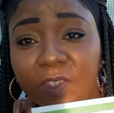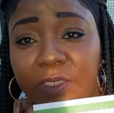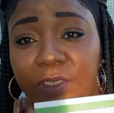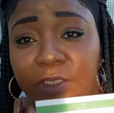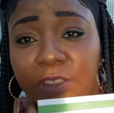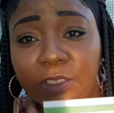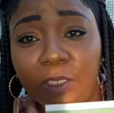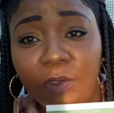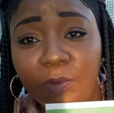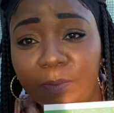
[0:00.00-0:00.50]

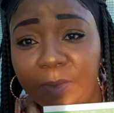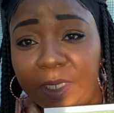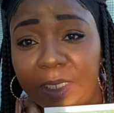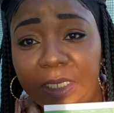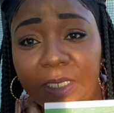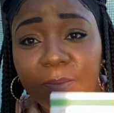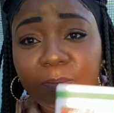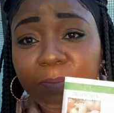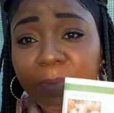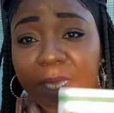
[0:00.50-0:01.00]
so
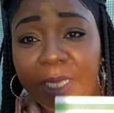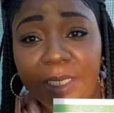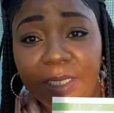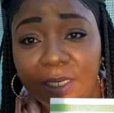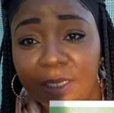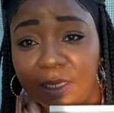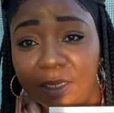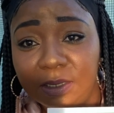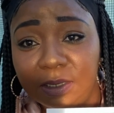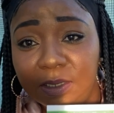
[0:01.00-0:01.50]
many bacon
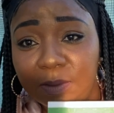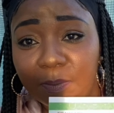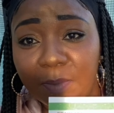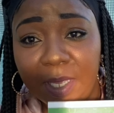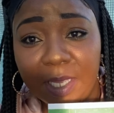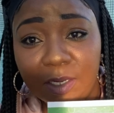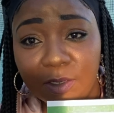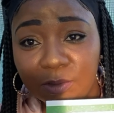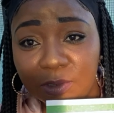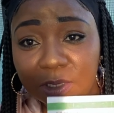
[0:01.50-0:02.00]
and
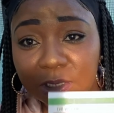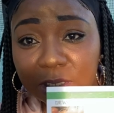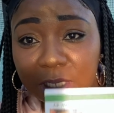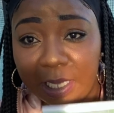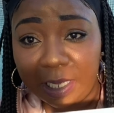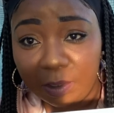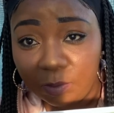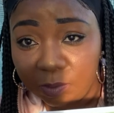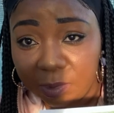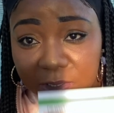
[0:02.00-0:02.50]
tomato
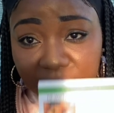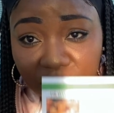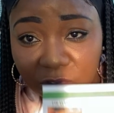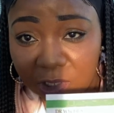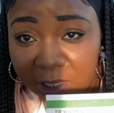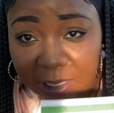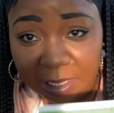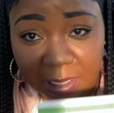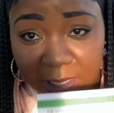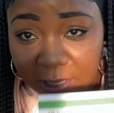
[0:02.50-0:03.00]

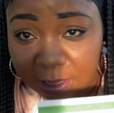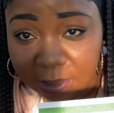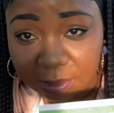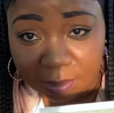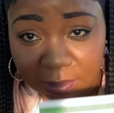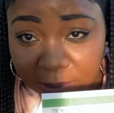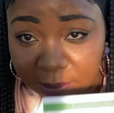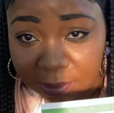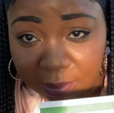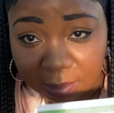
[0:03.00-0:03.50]
sandwiches.
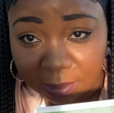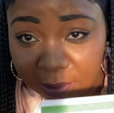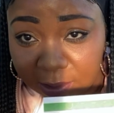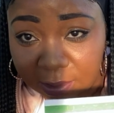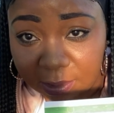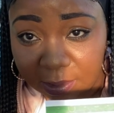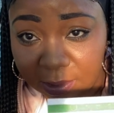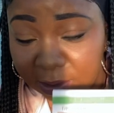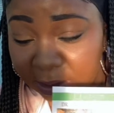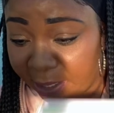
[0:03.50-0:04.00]

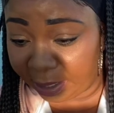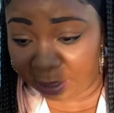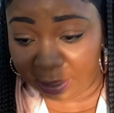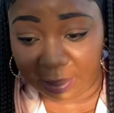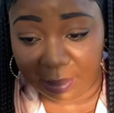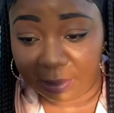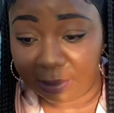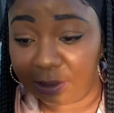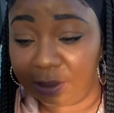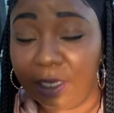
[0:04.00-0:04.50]

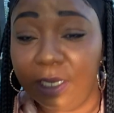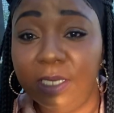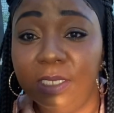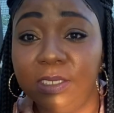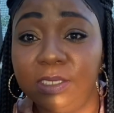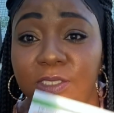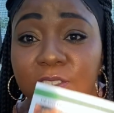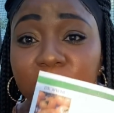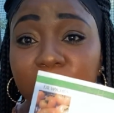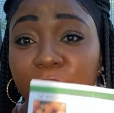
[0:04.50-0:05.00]
Yes.
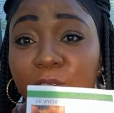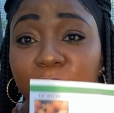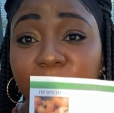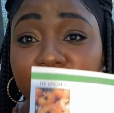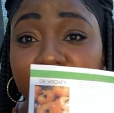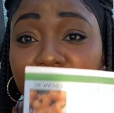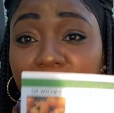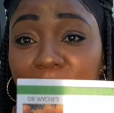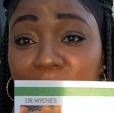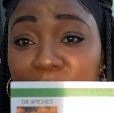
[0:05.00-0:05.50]
So
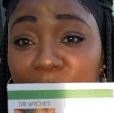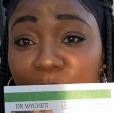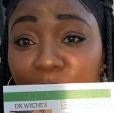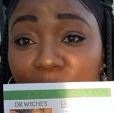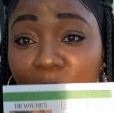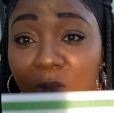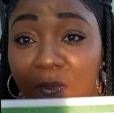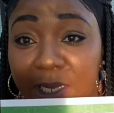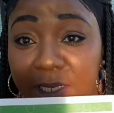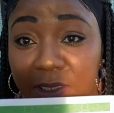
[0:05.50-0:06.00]
Dr.
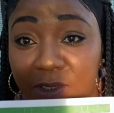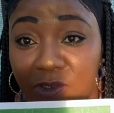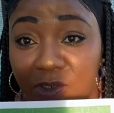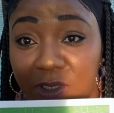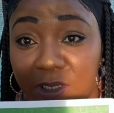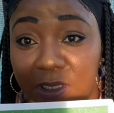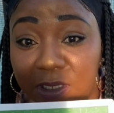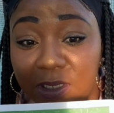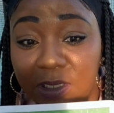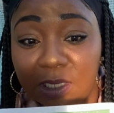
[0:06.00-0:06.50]

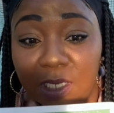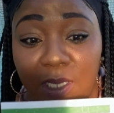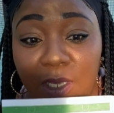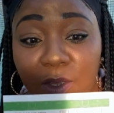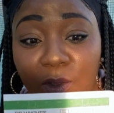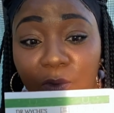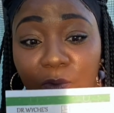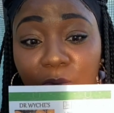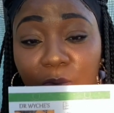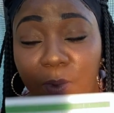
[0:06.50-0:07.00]
YG's
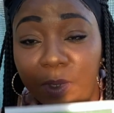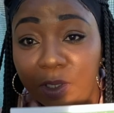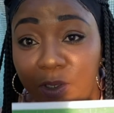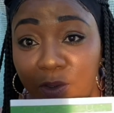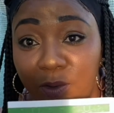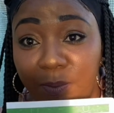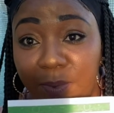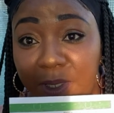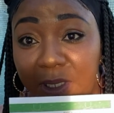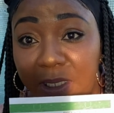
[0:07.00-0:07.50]
will
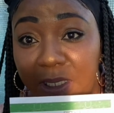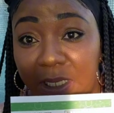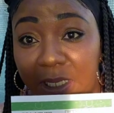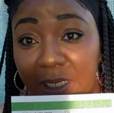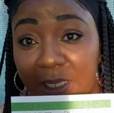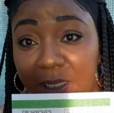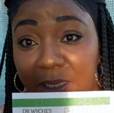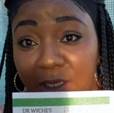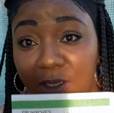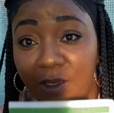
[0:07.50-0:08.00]
be
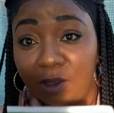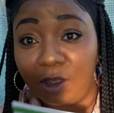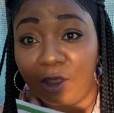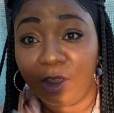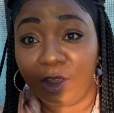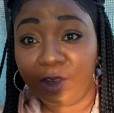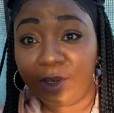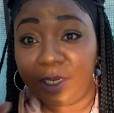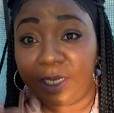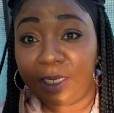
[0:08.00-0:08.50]
in the
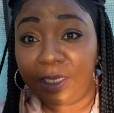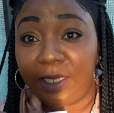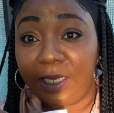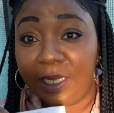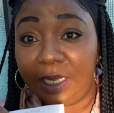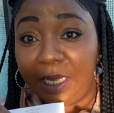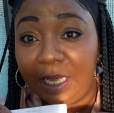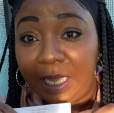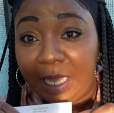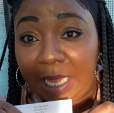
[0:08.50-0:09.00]
garden.
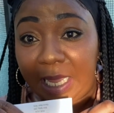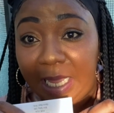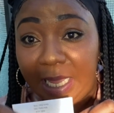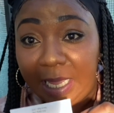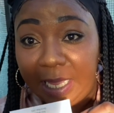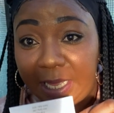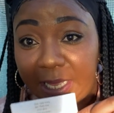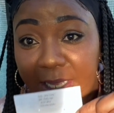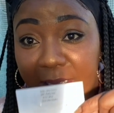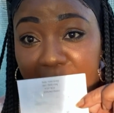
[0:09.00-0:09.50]
I
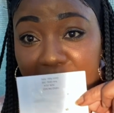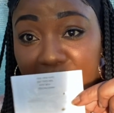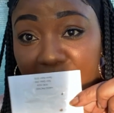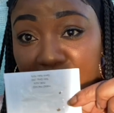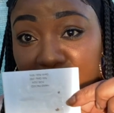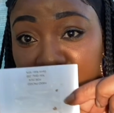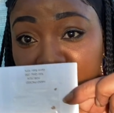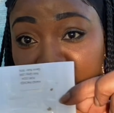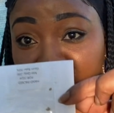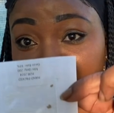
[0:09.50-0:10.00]

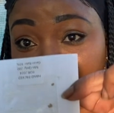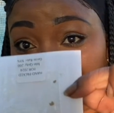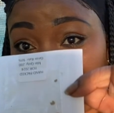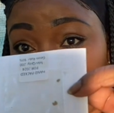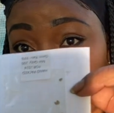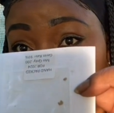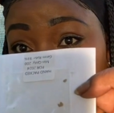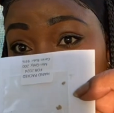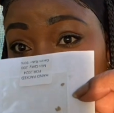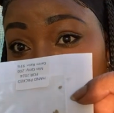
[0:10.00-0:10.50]
have
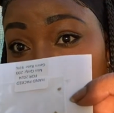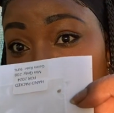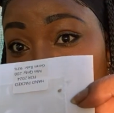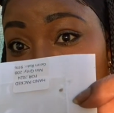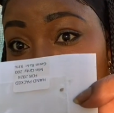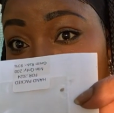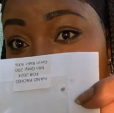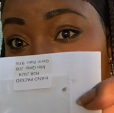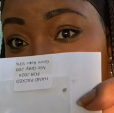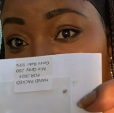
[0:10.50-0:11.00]

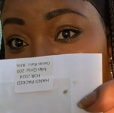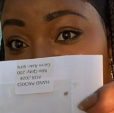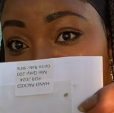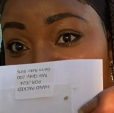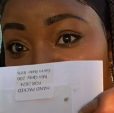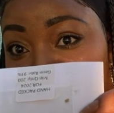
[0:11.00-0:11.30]
quite a few